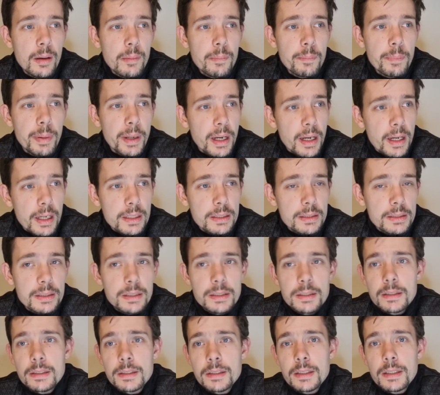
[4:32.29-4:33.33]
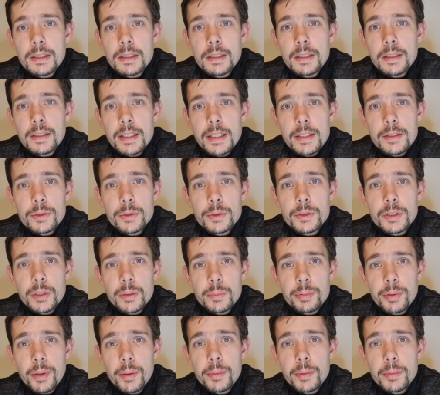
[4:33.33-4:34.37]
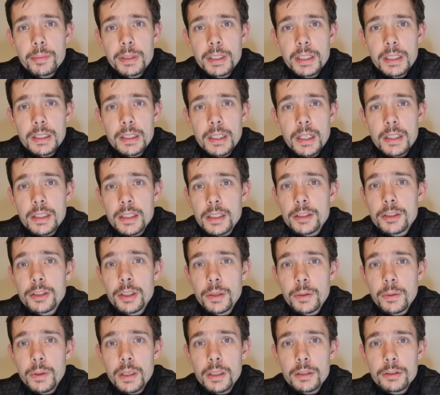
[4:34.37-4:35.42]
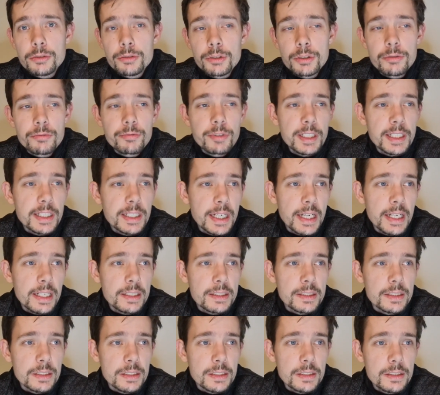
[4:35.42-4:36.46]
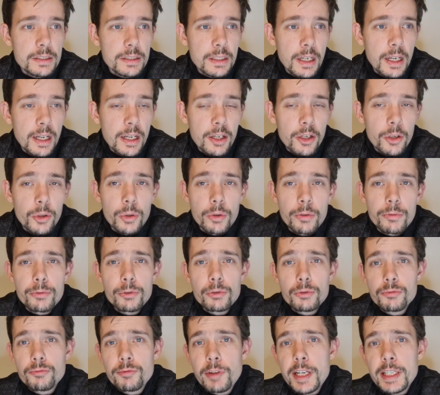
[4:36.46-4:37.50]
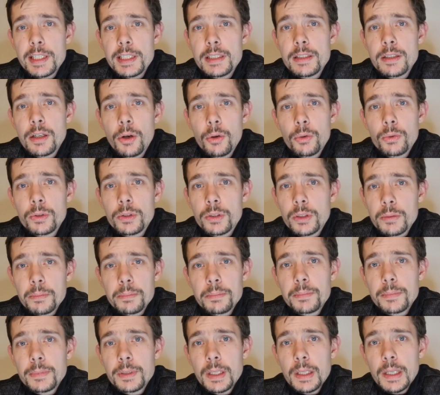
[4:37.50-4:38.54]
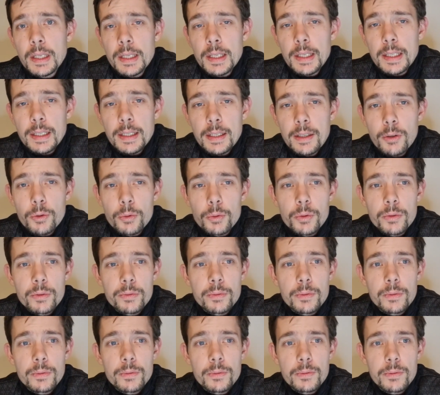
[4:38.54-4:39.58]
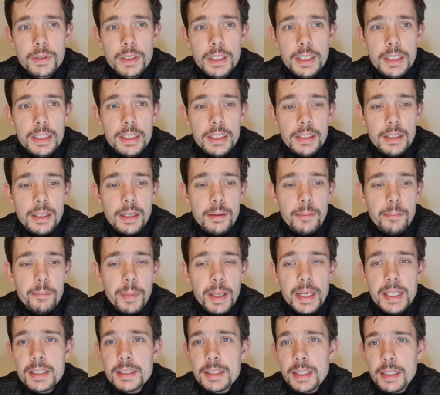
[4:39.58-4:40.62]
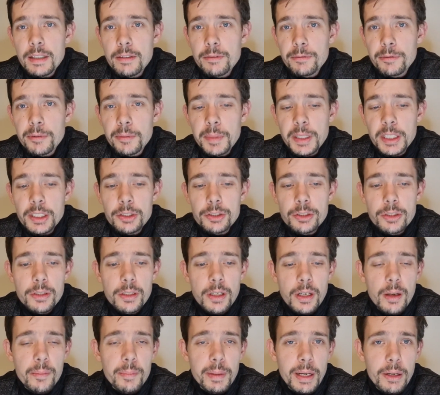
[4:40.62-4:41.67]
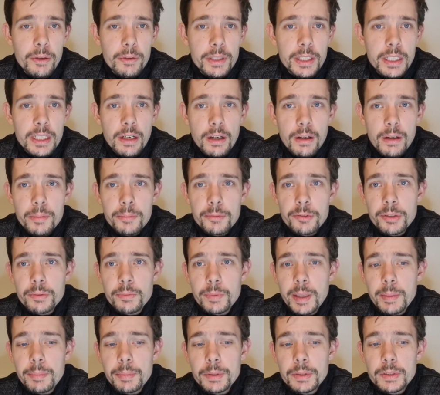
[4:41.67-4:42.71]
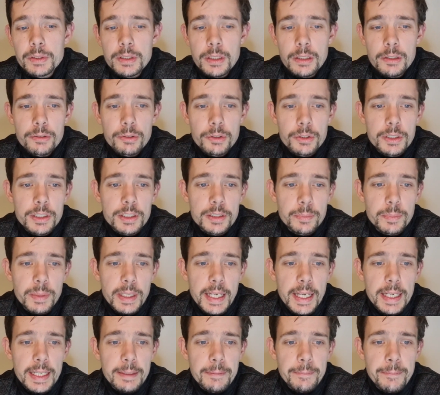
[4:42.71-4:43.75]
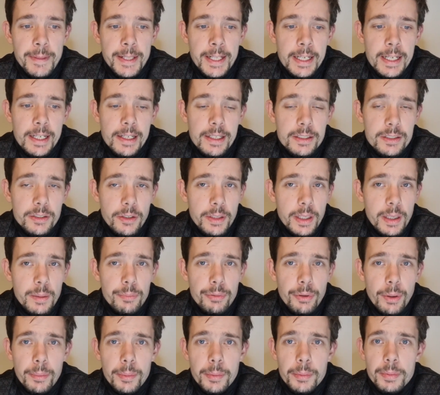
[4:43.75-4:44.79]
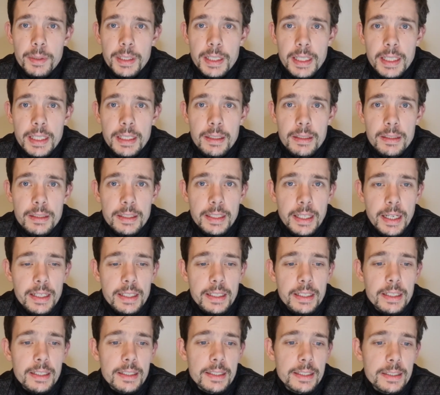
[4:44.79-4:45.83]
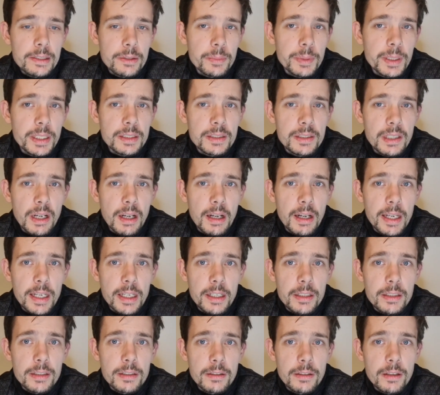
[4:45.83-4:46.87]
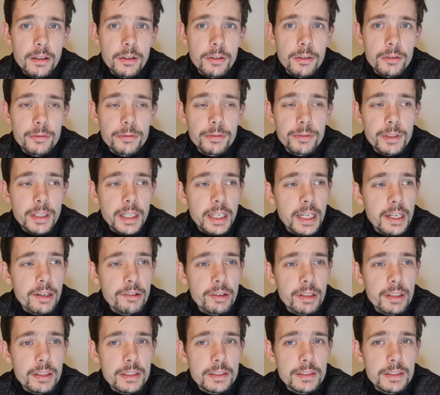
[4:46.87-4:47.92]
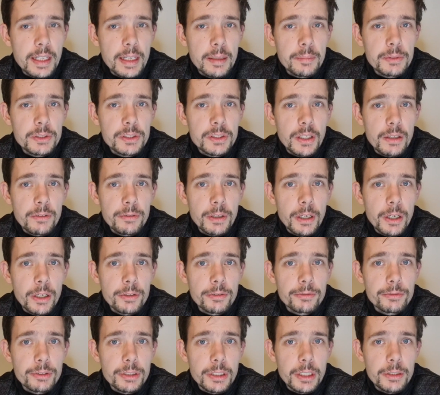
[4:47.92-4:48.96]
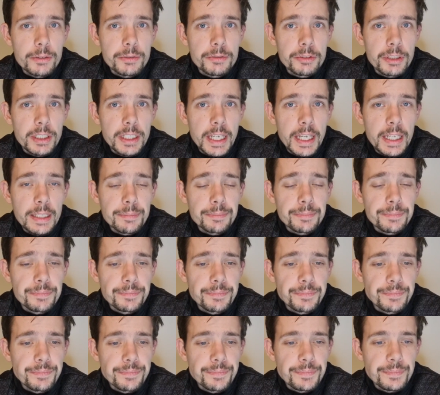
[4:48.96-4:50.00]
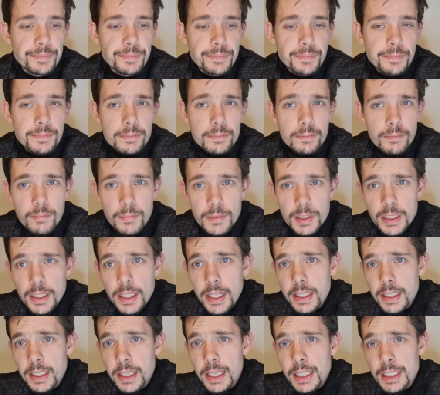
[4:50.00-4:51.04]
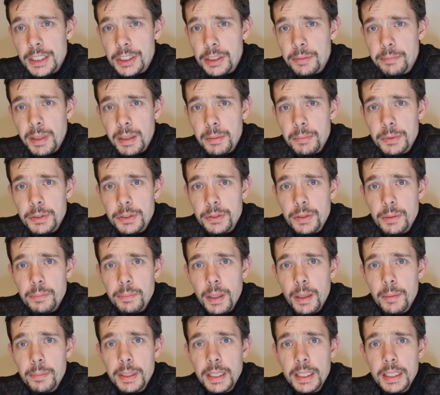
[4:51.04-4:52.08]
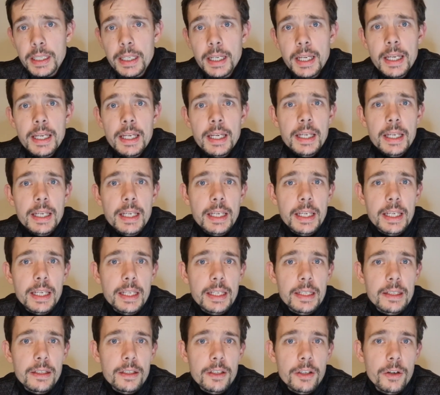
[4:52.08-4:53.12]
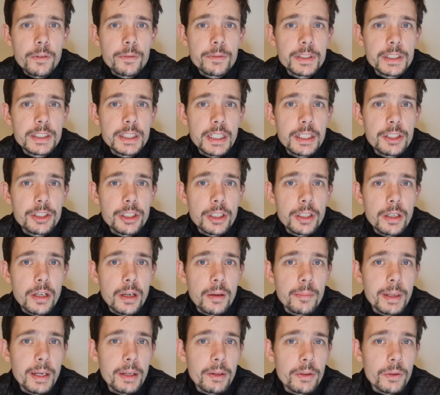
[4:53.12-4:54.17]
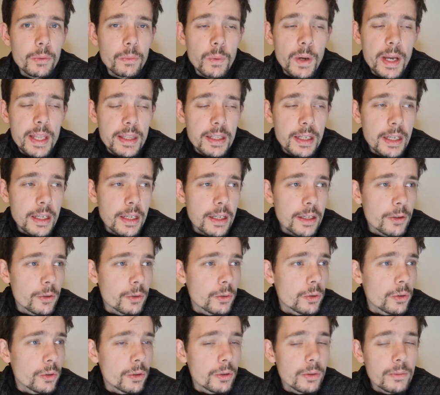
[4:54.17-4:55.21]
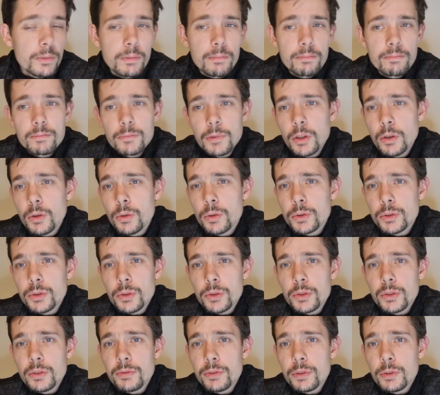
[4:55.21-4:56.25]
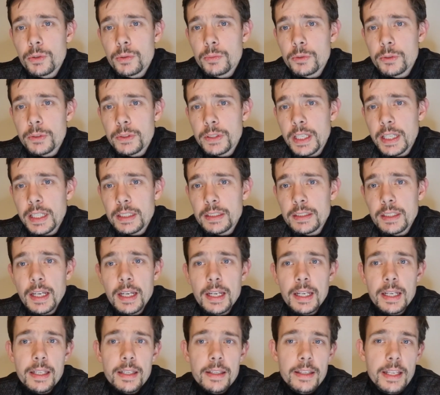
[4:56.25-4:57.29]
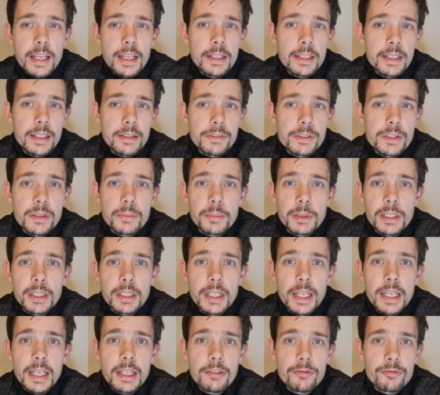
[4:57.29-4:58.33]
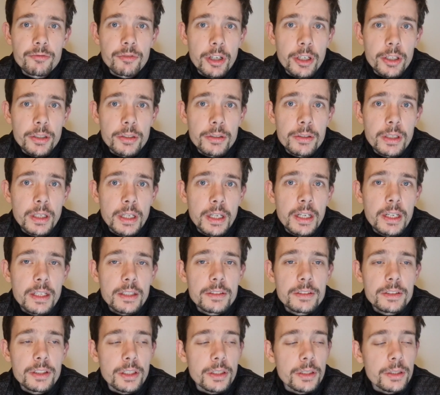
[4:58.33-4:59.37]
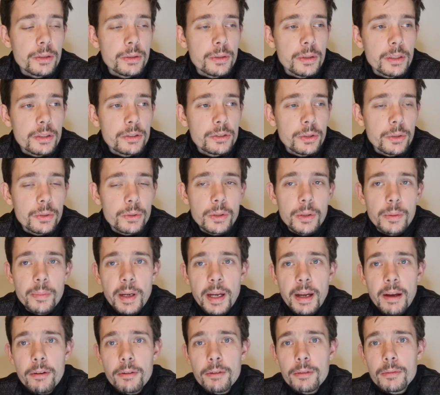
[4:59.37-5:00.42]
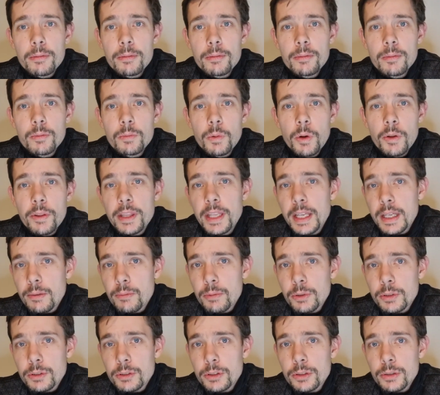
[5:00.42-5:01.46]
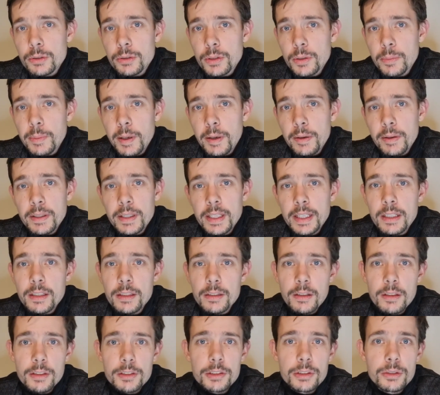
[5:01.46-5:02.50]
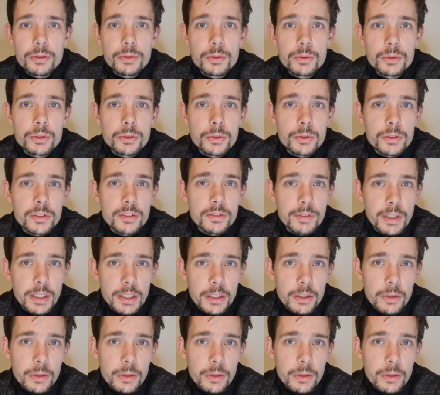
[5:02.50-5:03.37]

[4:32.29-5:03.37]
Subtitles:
But there's also probably another 200 reenactors who have already told them all of the basic information about the armor and weapons that are on display. So they're probably getting a little bit tired of hearing the same stuff over and over again. Engaging members of the public in conversation about the weather or all sorts of normal things then gives them an inroad to talk about what they want to talk about, and they can ask you all sorts of other